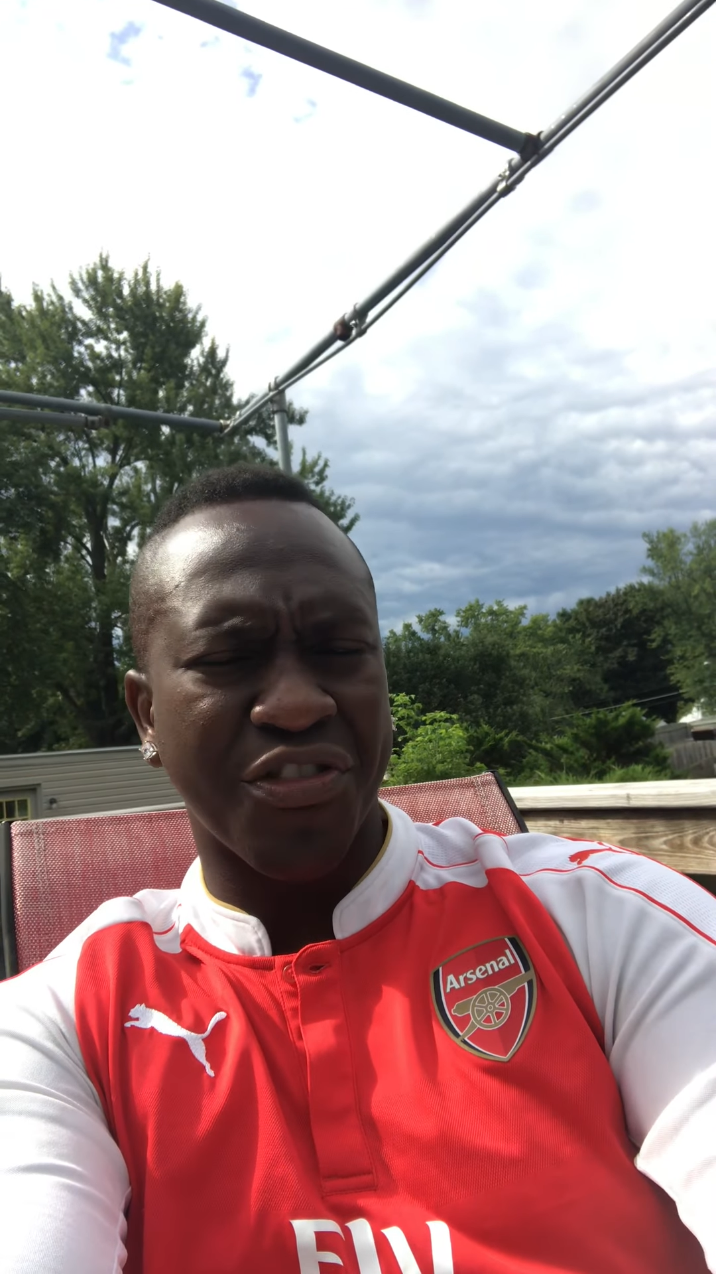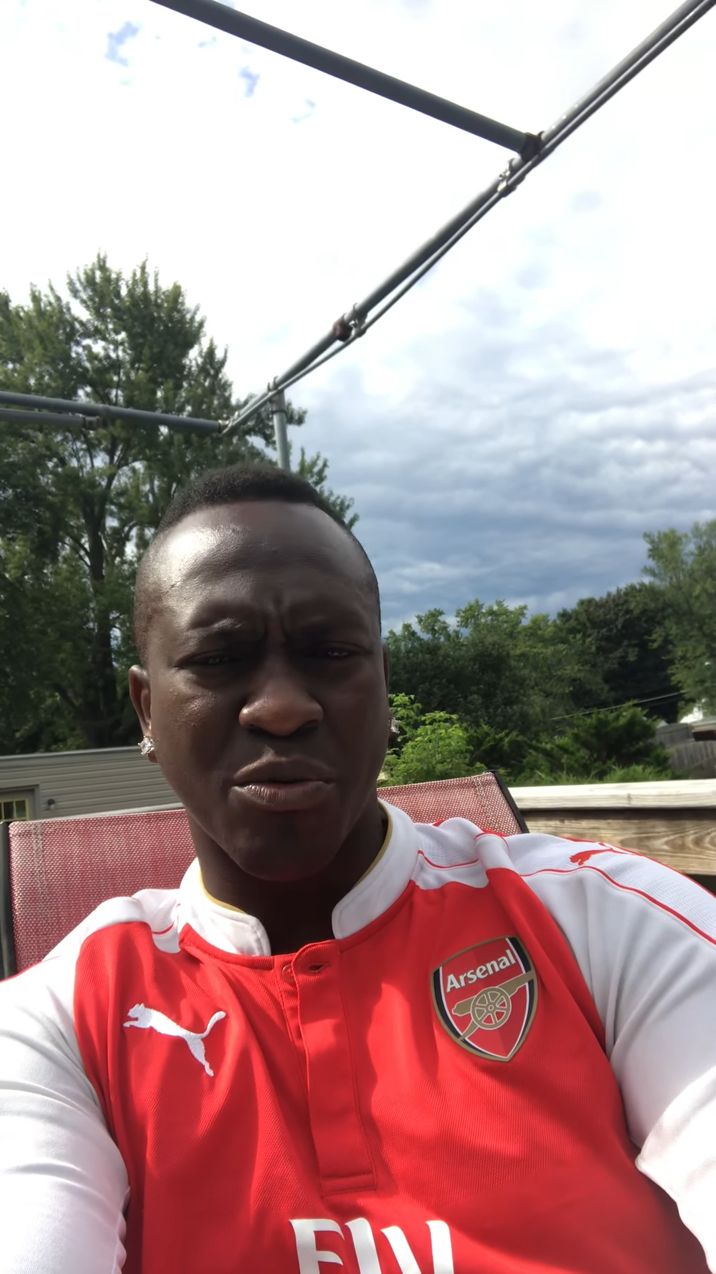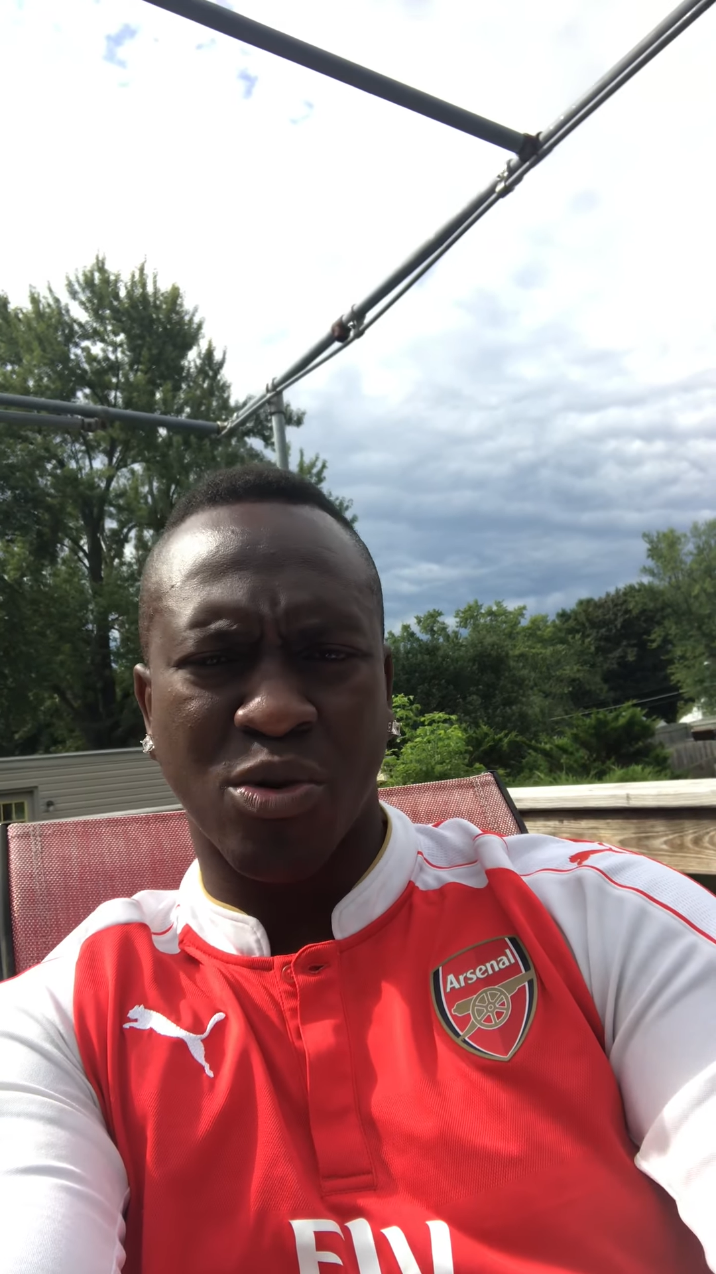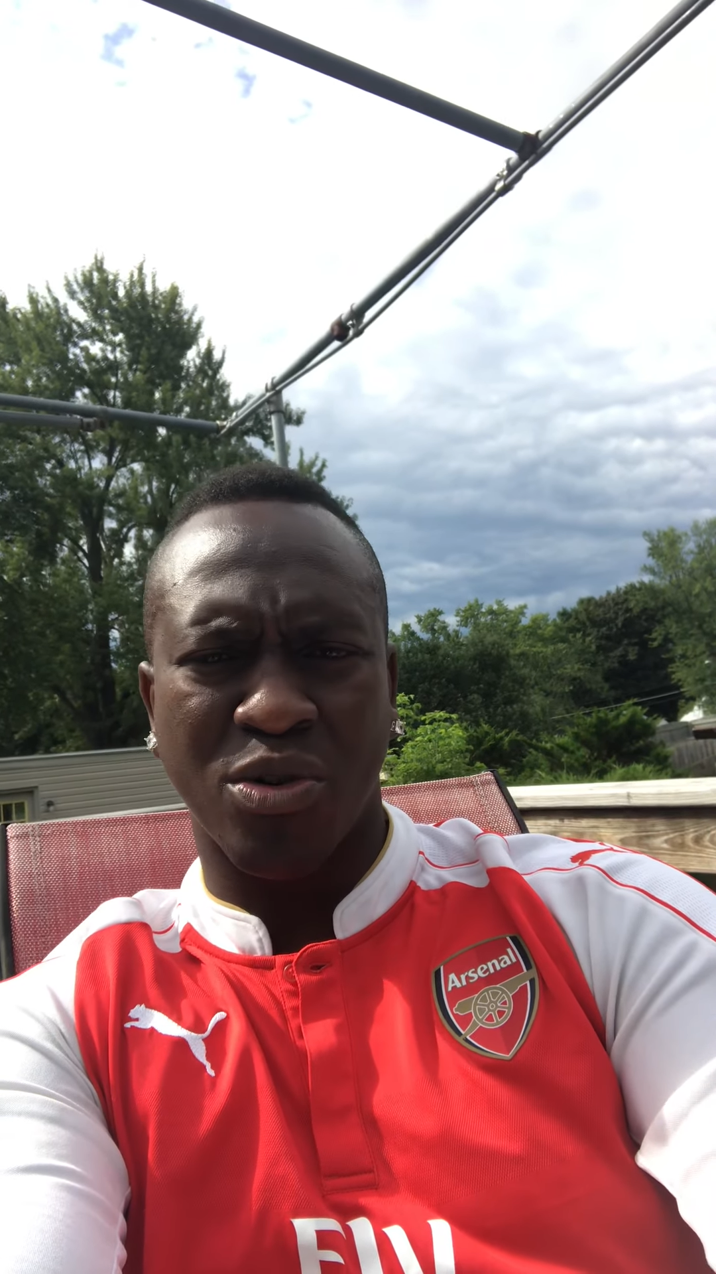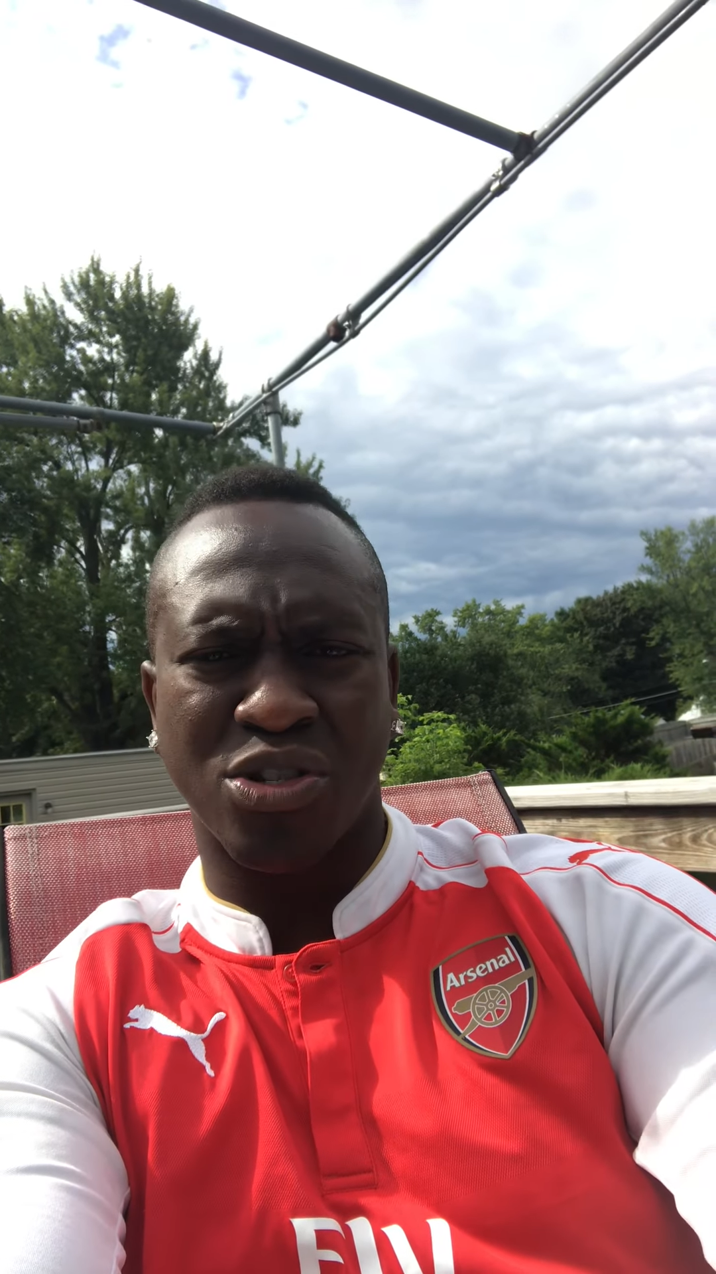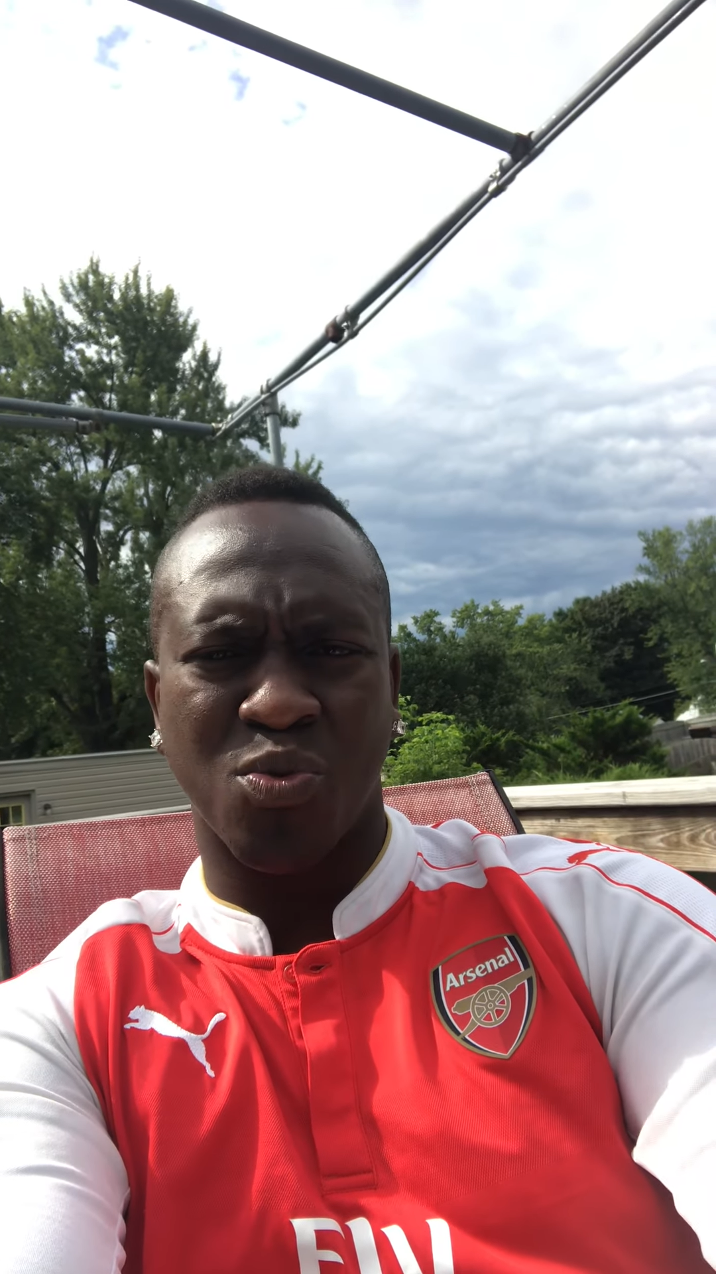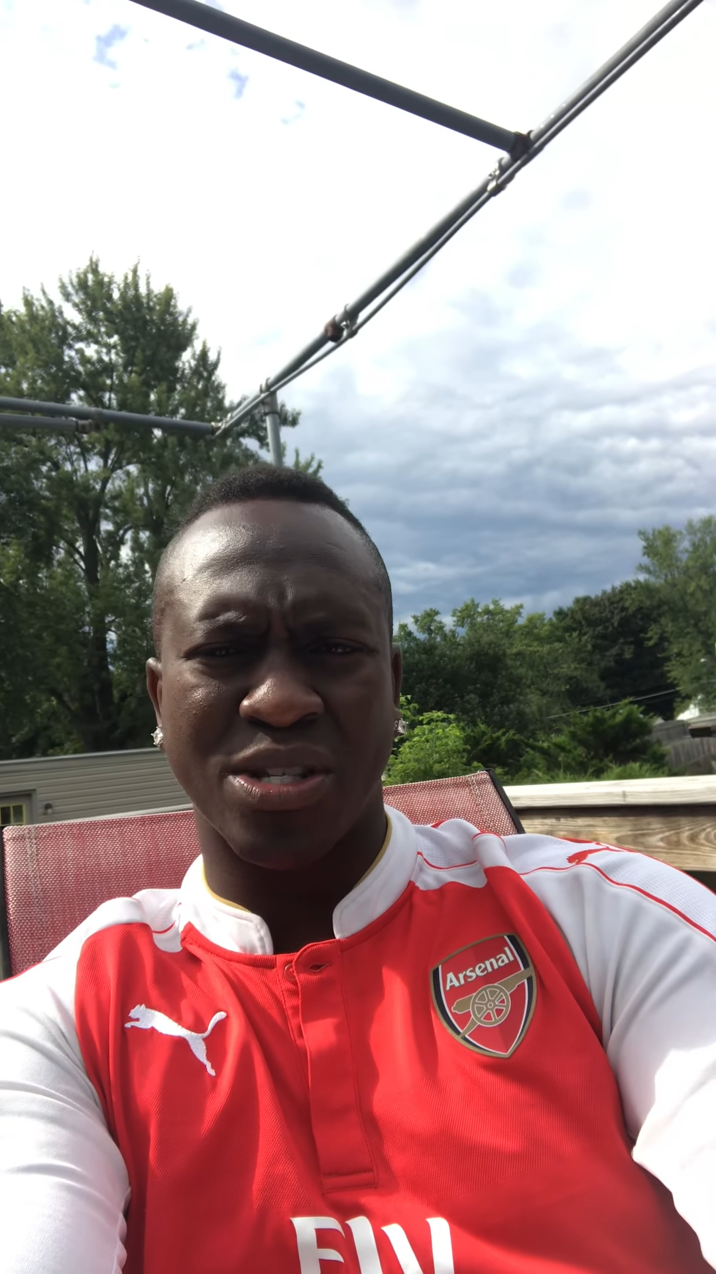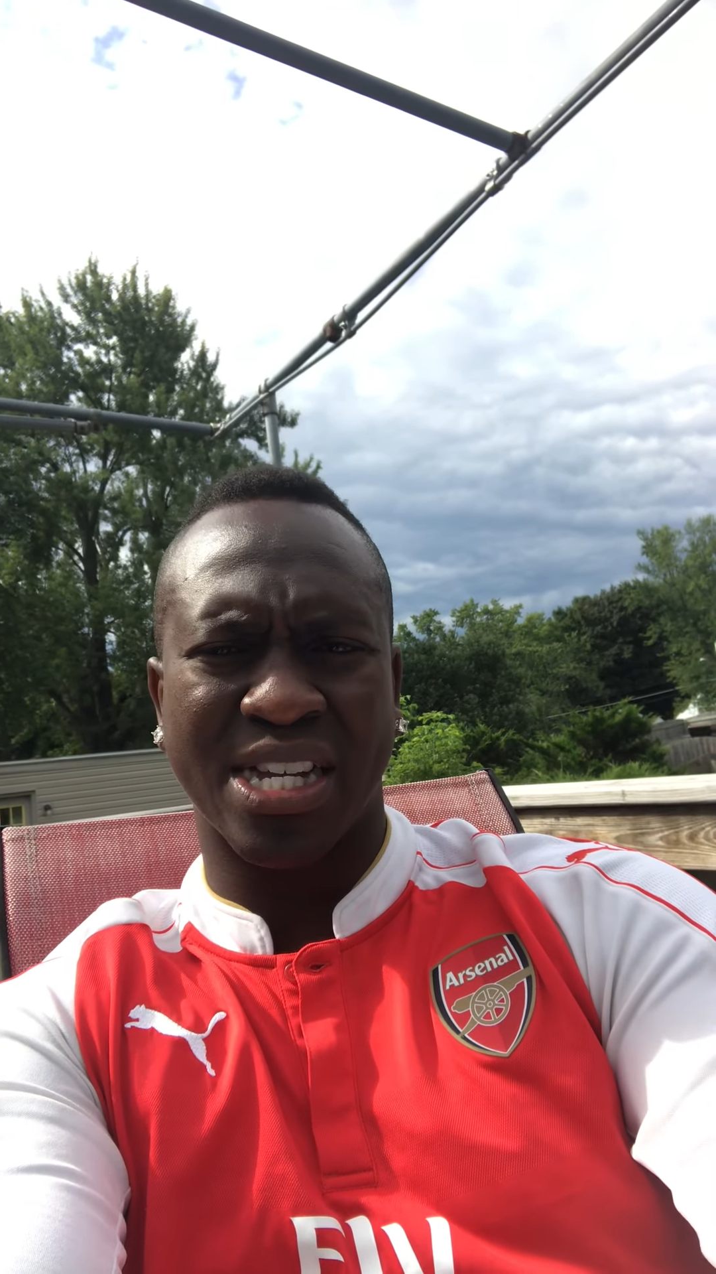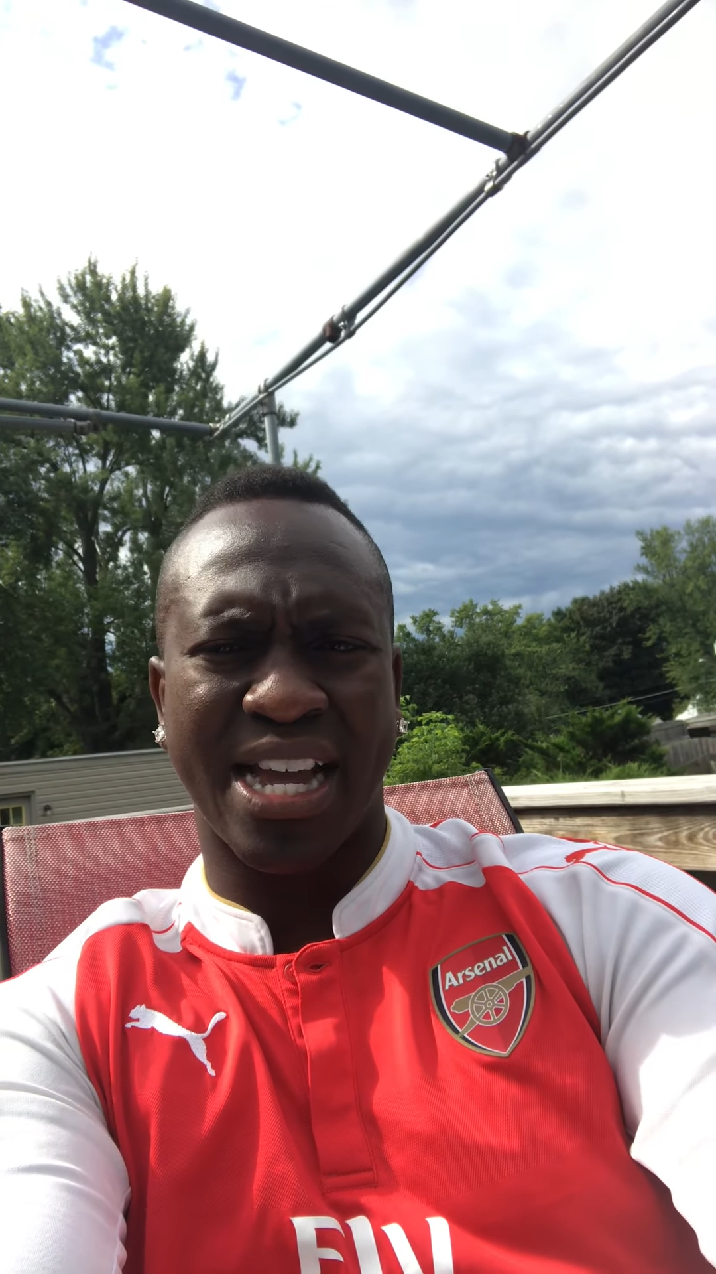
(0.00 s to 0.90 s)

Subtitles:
I think we're going to win